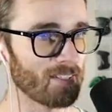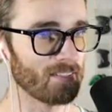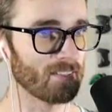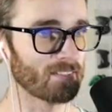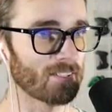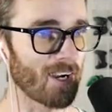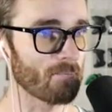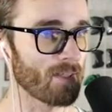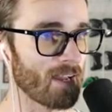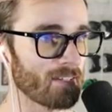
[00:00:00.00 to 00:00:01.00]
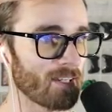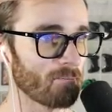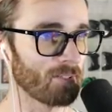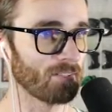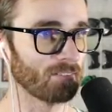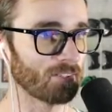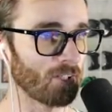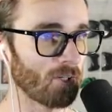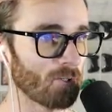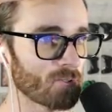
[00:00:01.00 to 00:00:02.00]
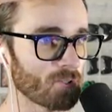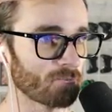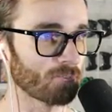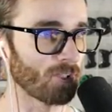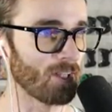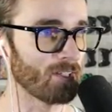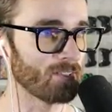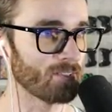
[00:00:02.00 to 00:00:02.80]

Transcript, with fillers: and then grab that. Yep, and then go to the front.